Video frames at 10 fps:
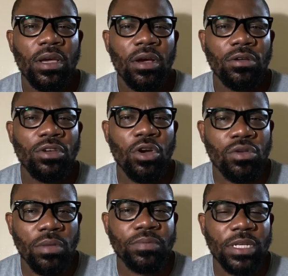
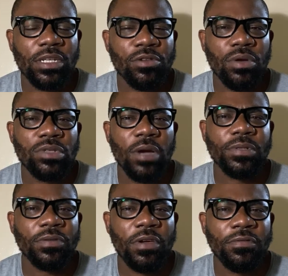especially grown-ups,
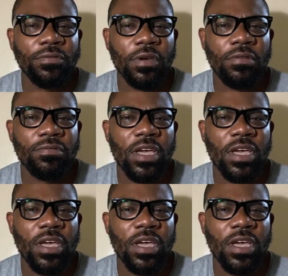if